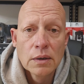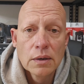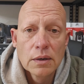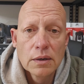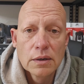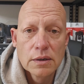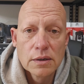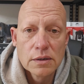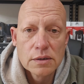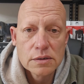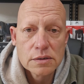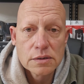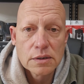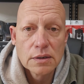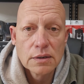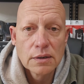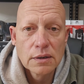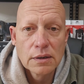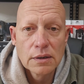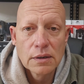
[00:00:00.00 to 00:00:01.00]
is
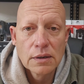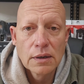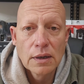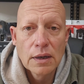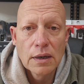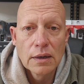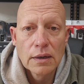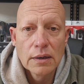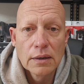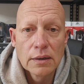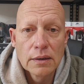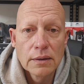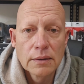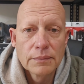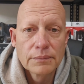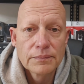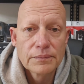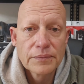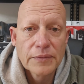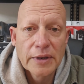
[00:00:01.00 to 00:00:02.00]
in a
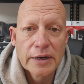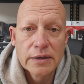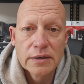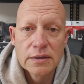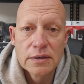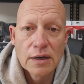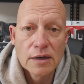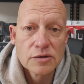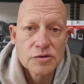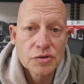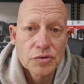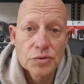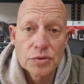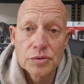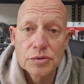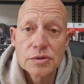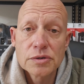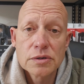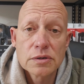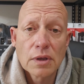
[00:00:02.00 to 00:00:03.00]

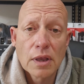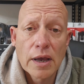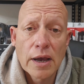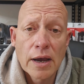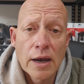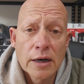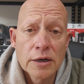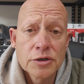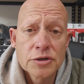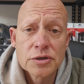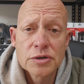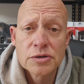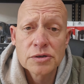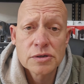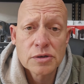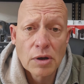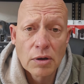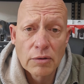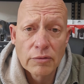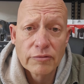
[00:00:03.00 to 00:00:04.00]
desert slash
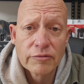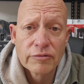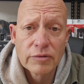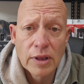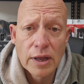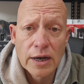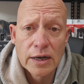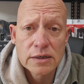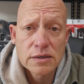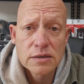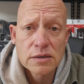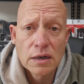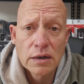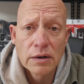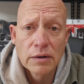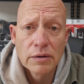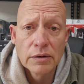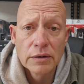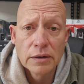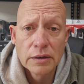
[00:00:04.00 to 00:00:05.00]
salt flats
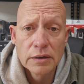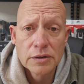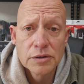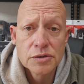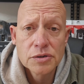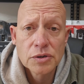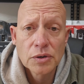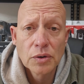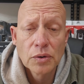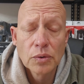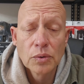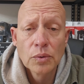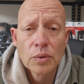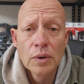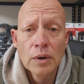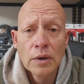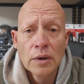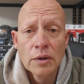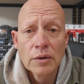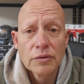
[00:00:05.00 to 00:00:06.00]
area. So
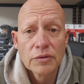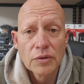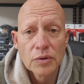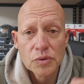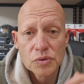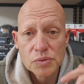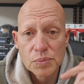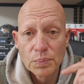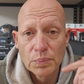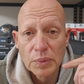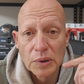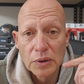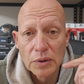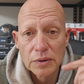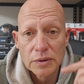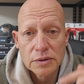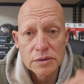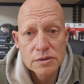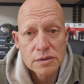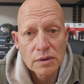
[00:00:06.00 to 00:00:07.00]
those
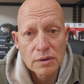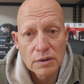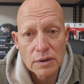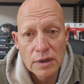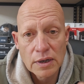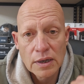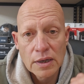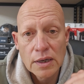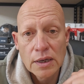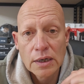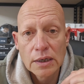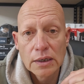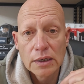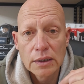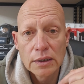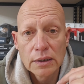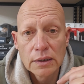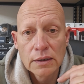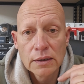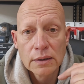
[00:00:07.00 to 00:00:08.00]
bullets are
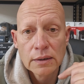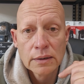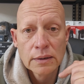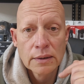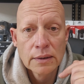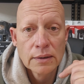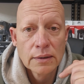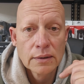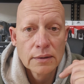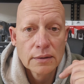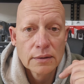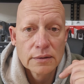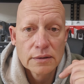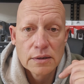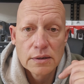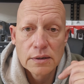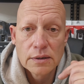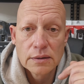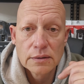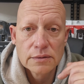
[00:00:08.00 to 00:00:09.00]
hitting
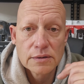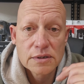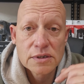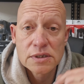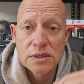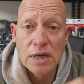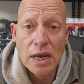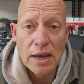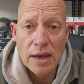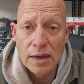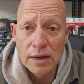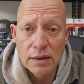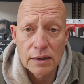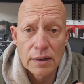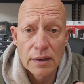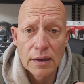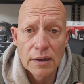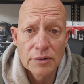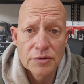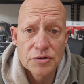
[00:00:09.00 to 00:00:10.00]
sand
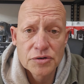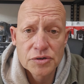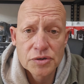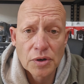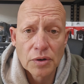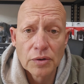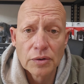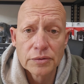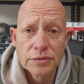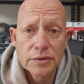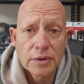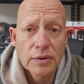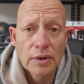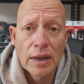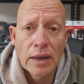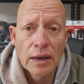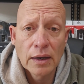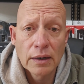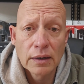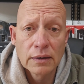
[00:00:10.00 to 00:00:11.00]
and salt
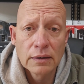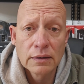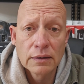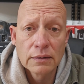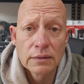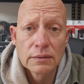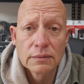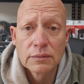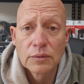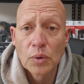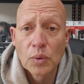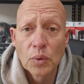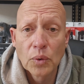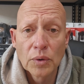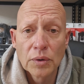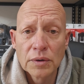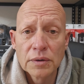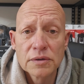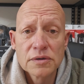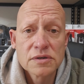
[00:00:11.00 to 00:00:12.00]
and
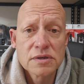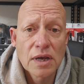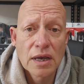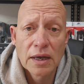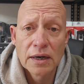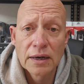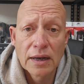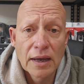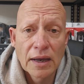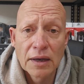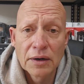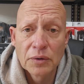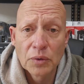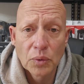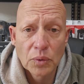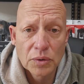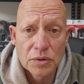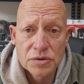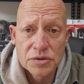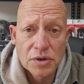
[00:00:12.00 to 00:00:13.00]
or sand and
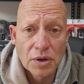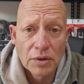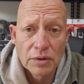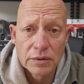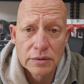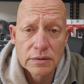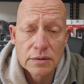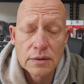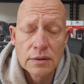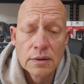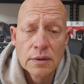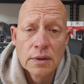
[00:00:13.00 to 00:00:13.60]
or salt.